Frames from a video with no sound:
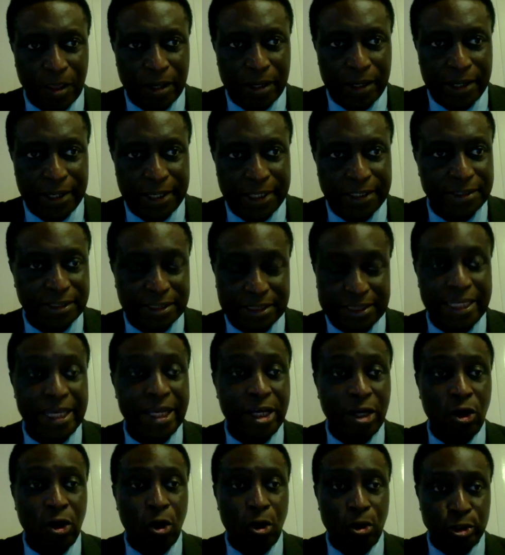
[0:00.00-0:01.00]
It's a
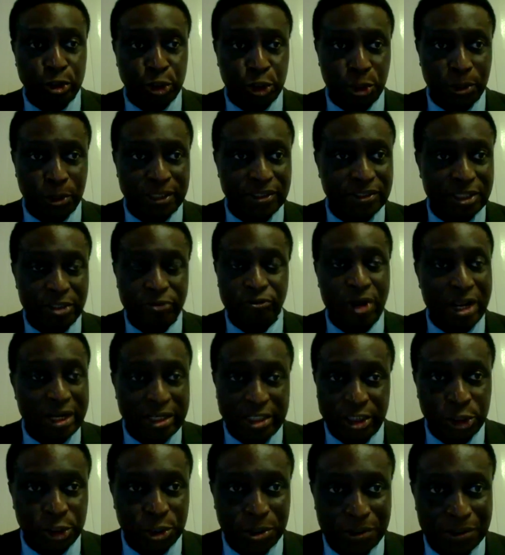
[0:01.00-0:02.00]
culture, it's a
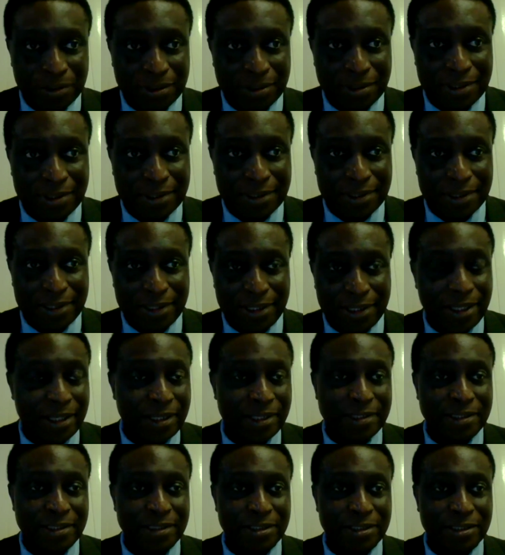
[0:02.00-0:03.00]
tradition
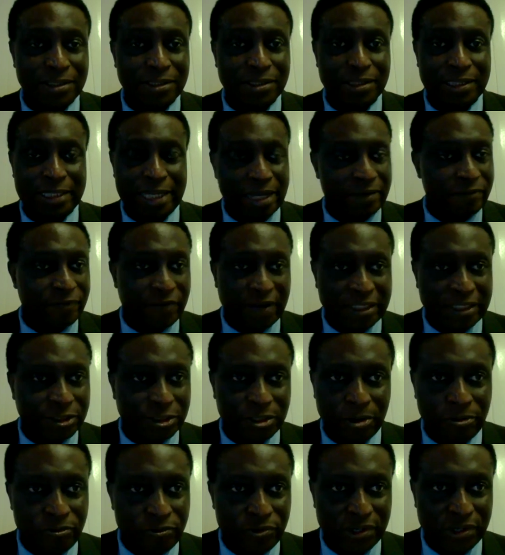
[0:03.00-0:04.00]
in the advanced
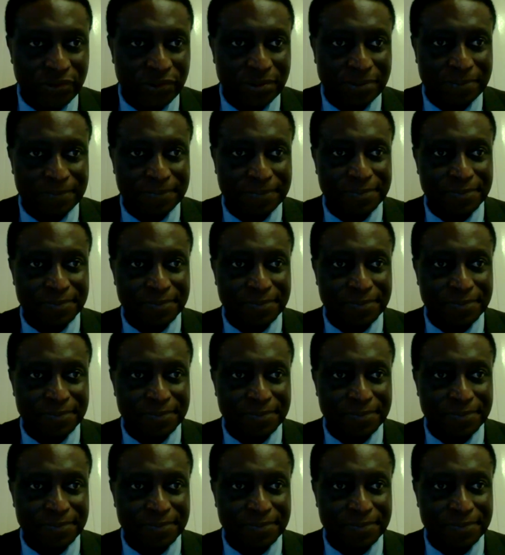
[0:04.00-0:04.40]
countries.